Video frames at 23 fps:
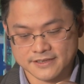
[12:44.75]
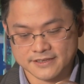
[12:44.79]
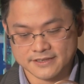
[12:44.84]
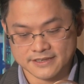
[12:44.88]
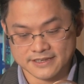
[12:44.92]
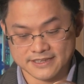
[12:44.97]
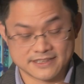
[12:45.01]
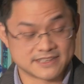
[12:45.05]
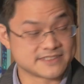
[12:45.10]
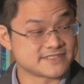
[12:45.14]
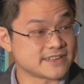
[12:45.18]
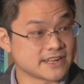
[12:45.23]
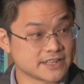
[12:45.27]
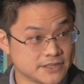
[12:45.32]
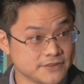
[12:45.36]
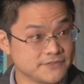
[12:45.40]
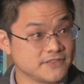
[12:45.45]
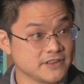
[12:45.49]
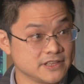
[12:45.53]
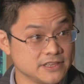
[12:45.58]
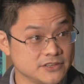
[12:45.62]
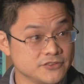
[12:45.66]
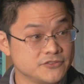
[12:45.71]
in the
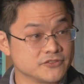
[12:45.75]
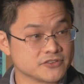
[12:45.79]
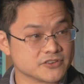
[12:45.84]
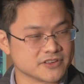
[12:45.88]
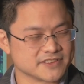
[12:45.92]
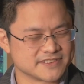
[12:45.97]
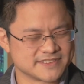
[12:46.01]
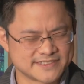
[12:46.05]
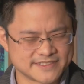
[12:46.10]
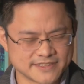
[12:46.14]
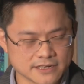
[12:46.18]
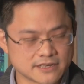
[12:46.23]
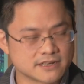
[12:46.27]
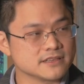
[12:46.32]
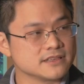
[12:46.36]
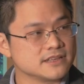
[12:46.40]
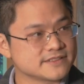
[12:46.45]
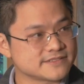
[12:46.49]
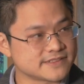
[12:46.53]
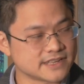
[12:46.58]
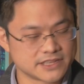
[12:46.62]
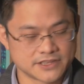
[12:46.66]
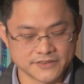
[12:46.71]
scientific literature,
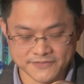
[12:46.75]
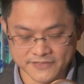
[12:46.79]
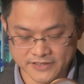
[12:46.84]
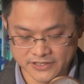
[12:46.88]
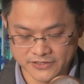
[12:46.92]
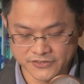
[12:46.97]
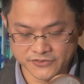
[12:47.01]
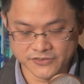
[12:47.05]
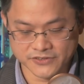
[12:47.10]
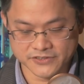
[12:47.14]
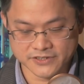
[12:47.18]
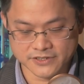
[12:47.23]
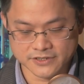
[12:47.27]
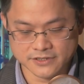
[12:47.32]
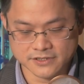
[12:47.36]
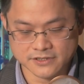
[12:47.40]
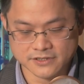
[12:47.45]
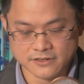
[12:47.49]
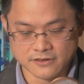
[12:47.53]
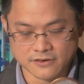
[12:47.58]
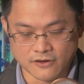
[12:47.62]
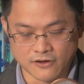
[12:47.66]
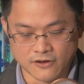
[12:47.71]
circular scientific literature
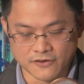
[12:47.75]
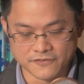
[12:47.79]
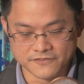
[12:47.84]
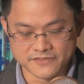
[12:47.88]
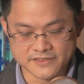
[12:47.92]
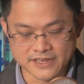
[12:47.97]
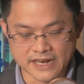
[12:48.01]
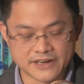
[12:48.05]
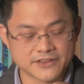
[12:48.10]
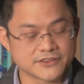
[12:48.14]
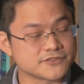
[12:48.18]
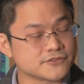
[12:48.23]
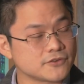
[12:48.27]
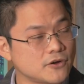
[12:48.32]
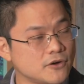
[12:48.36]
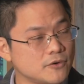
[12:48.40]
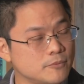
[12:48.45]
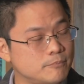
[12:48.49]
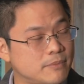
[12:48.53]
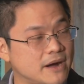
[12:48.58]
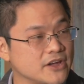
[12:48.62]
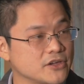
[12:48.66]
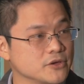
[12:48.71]
of
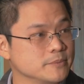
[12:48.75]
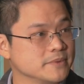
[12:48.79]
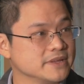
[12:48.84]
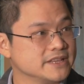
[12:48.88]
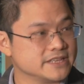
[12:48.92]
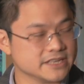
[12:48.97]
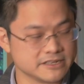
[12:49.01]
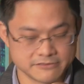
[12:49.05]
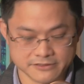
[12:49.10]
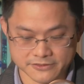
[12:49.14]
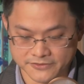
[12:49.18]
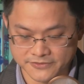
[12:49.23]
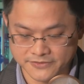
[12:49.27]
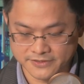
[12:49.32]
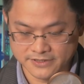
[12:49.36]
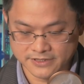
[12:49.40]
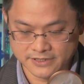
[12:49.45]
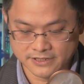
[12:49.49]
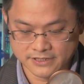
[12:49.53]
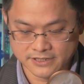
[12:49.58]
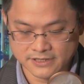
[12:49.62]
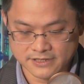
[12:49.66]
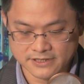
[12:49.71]
dinosaur biomaterials
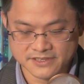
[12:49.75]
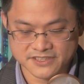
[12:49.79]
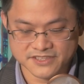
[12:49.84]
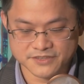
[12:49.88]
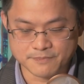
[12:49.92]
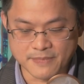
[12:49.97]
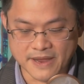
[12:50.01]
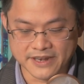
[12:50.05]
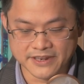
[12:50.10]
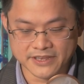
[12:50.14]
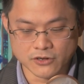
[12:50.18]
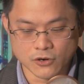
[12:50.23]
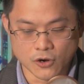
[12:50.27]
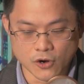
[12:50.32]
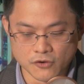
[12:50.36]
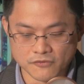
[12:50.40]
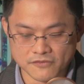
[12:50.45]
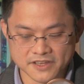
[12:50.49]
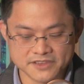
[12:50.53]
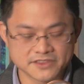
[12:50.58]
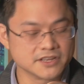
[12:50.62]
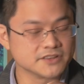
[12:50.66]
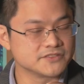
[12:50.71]
spanning
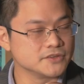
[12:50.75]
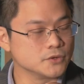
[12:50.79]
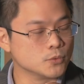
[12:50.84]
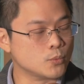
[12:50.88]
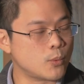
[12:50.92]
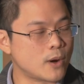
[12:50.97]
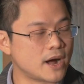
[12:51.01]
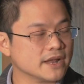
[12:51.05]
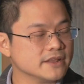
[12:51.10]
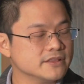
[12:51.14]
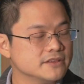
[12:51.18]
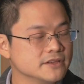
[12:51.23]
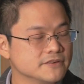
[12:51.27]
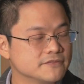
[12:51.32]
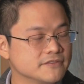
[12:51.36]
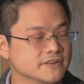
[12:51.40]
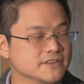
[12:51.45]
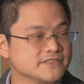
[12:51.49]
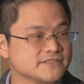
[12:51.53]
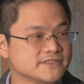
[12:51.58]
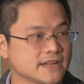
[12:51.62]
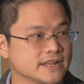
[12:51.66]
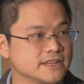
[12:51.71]
over 31
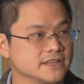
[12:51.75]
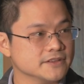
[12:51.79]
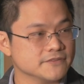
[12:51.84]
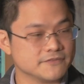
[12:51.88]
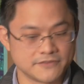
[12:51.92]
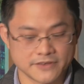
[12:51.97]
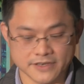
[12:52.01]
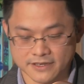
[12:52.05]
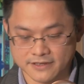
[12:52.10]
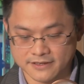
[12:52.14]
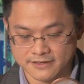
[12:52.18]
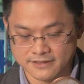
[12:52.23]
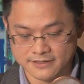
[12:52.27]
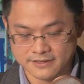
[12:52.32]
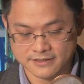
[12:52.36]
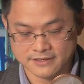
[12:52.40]
different scientific